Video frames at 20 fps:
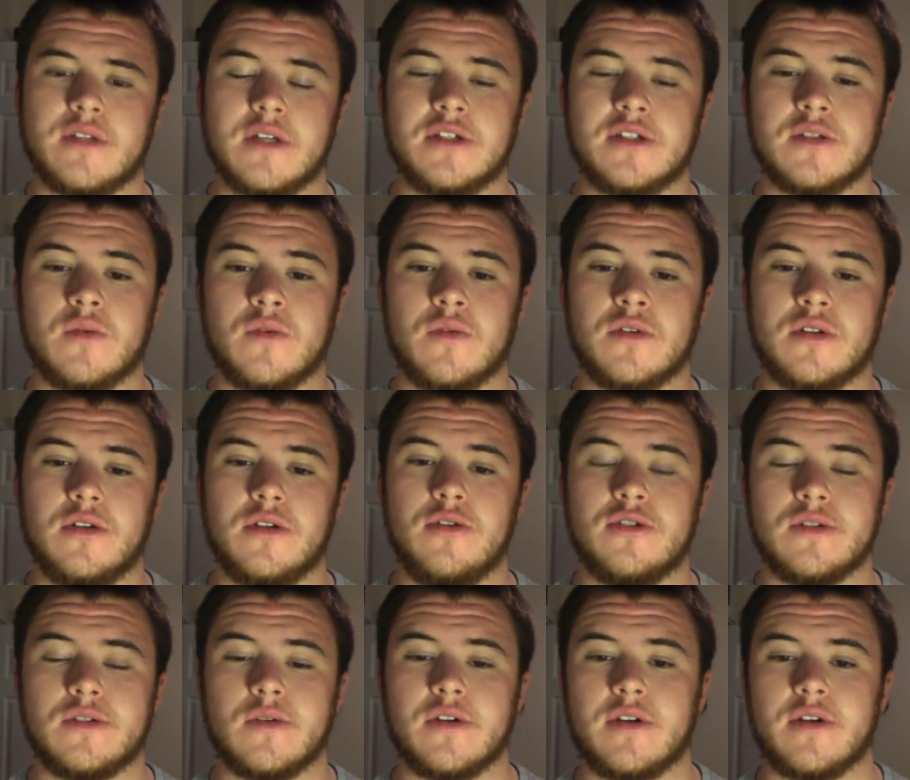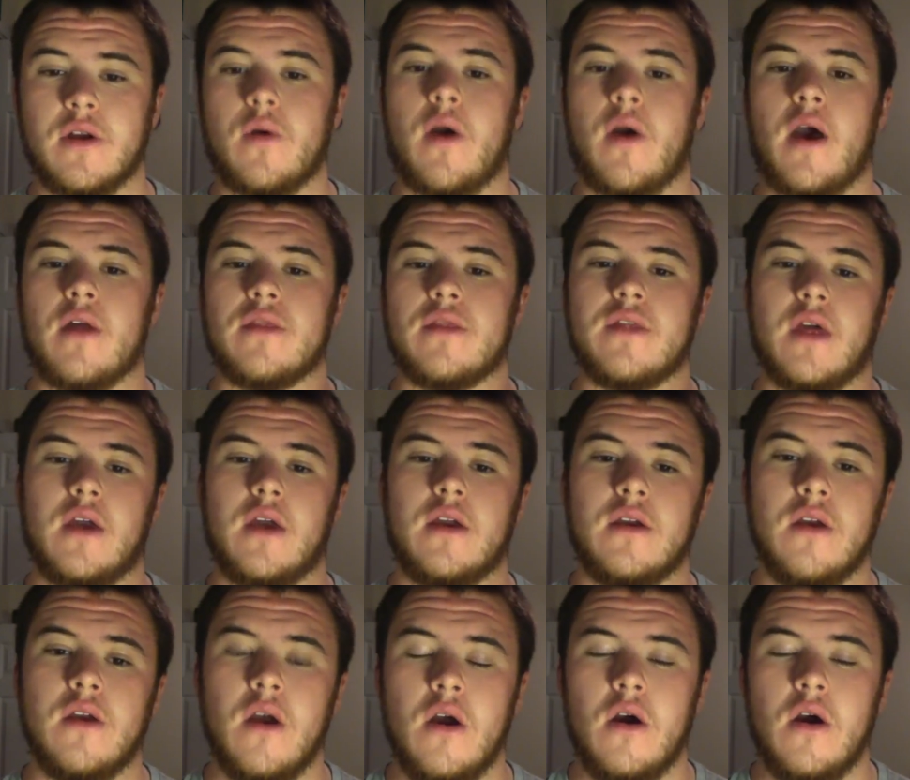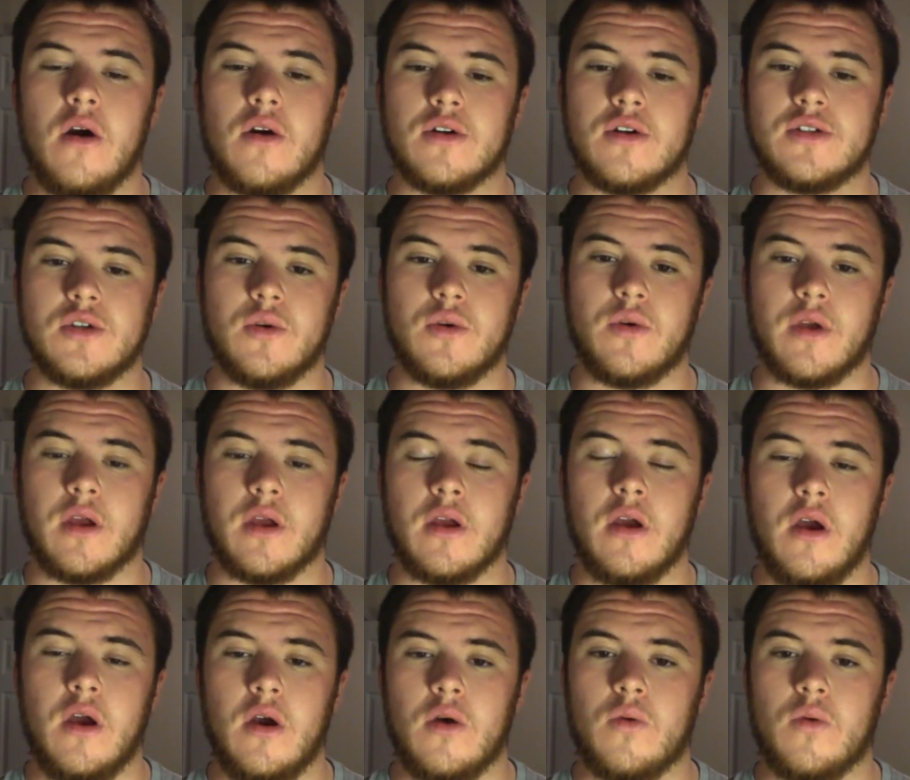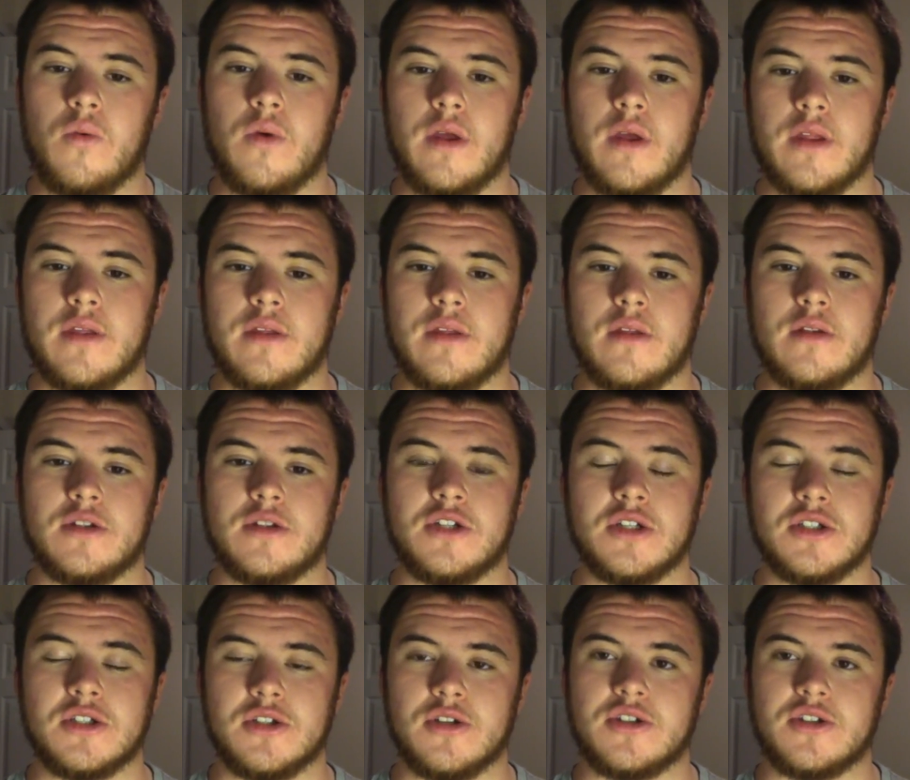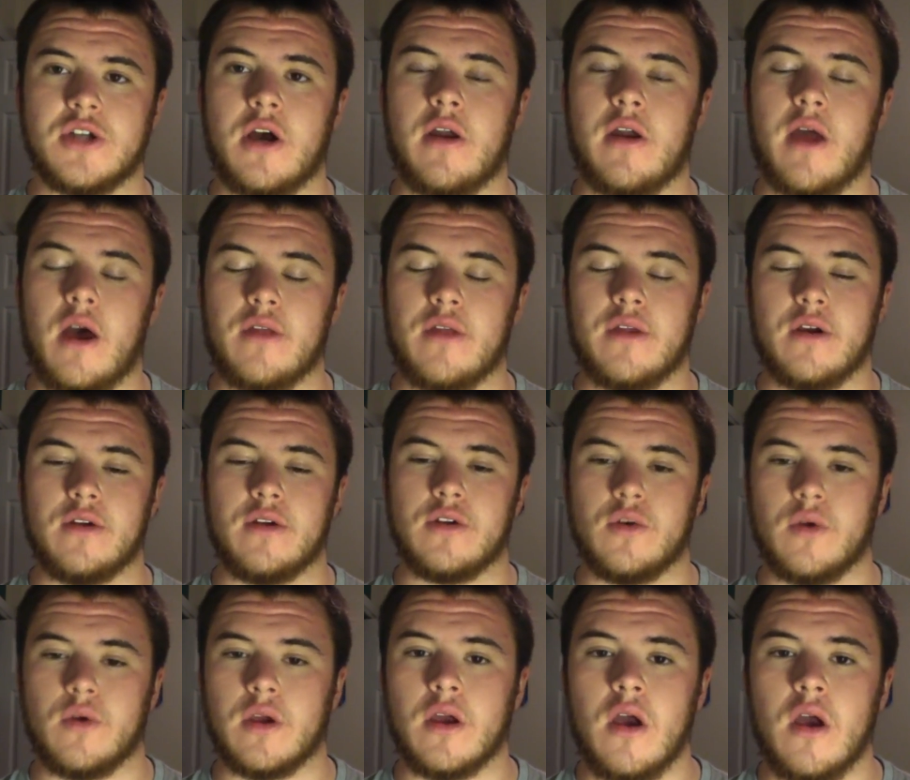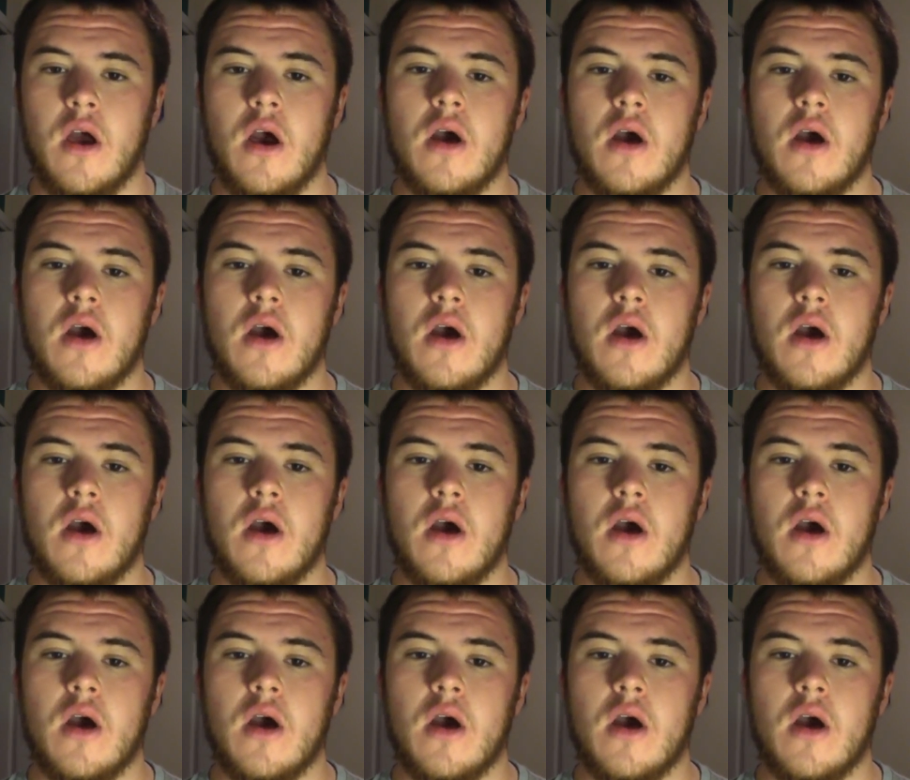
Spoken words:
You just want to know how they are doing with just your child, how they're doing.